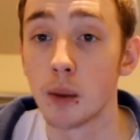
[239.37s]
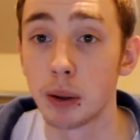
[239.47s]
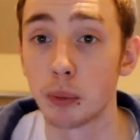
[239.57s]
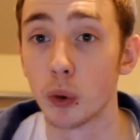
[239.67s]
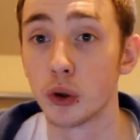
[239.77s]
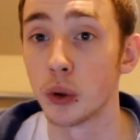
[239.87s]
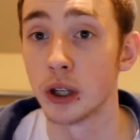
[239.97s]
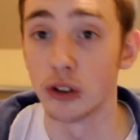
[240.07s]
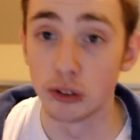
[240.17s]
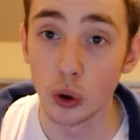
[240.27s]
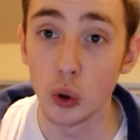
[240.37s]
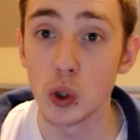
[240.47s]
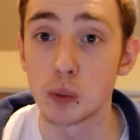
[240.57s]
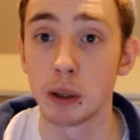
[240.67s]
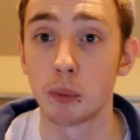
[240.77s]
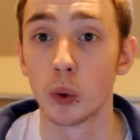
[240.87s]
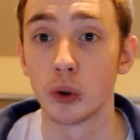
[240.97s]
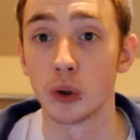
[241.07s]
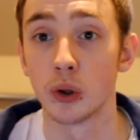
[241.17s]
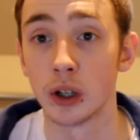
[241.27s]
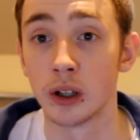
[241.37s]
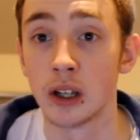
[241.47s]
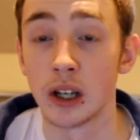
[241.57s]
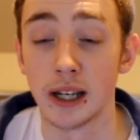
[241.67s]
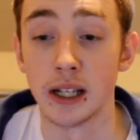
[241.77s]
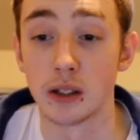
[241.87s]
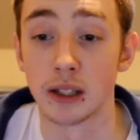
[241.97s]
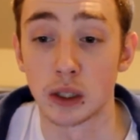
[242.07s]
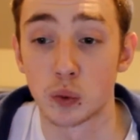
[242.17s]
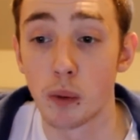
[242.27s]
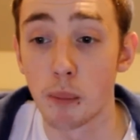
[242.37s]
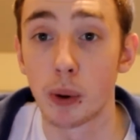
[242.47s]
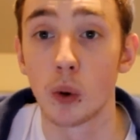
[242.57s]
People were doing it at zoos. People were doing it in like swimming